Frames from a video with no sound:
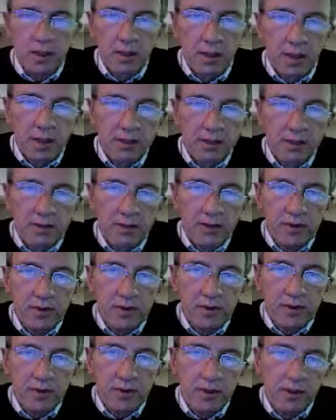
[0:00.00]
lots of
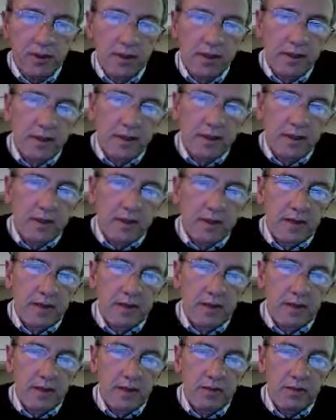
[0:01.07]
things
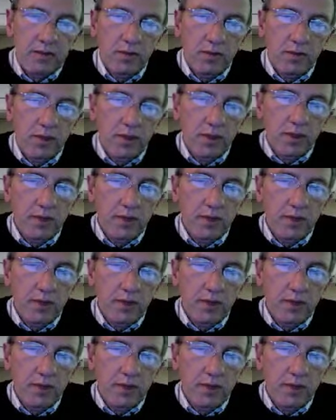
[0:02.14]
that we won't